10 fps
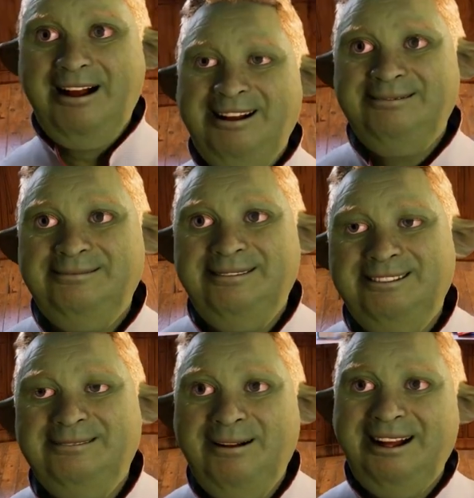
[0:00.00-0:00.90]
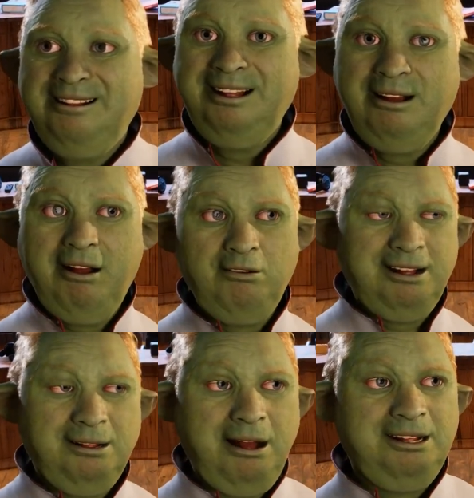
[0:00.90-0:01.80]
them. How
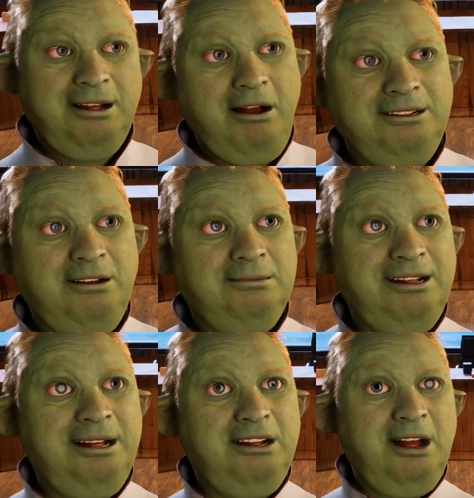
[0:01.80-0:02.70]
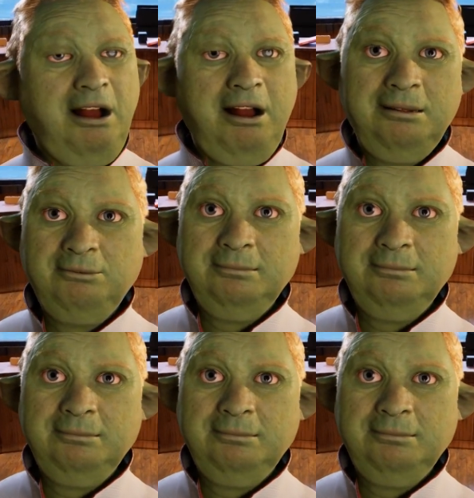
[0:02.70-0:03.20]
delightfully self-sabotaging.